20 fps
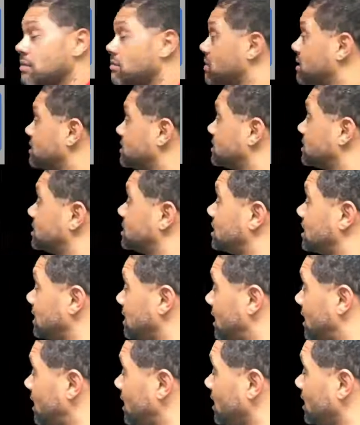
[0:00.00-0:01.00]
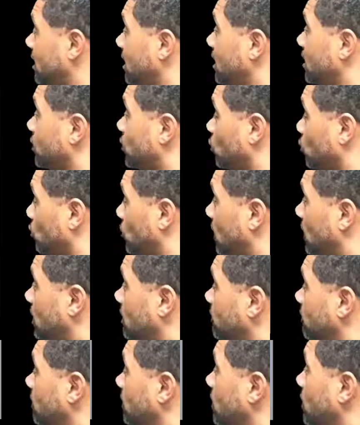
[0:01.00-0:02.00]
they must select the
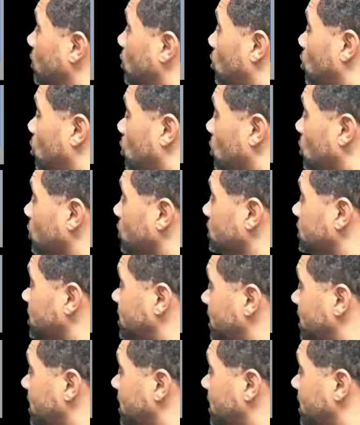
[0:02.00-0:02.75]
relevant words